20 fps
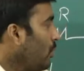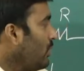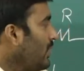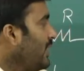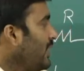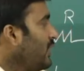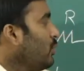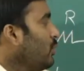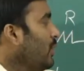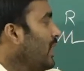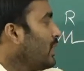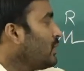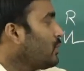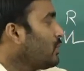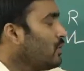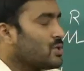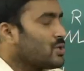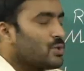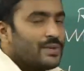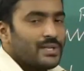only two
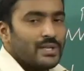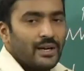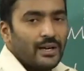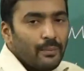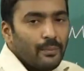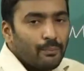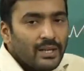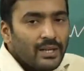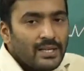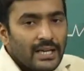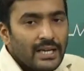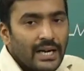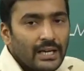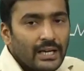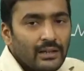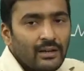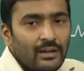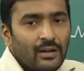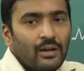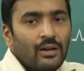electrodes which are dipped
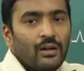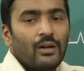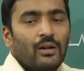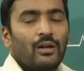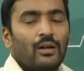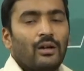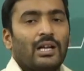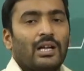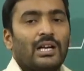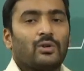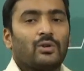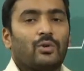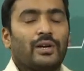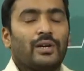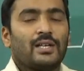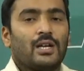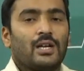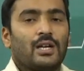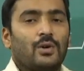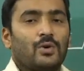inside the
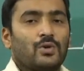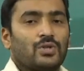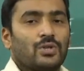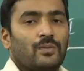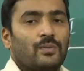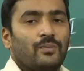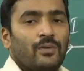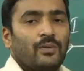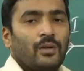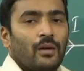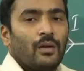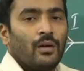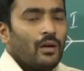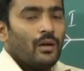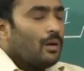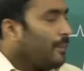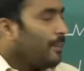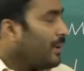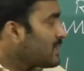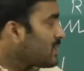electrolytic solution.
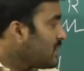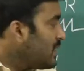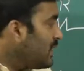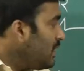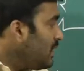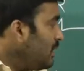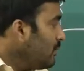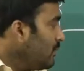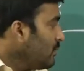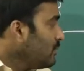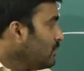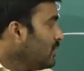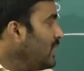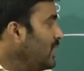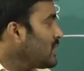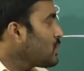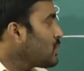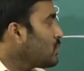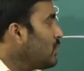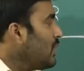But still these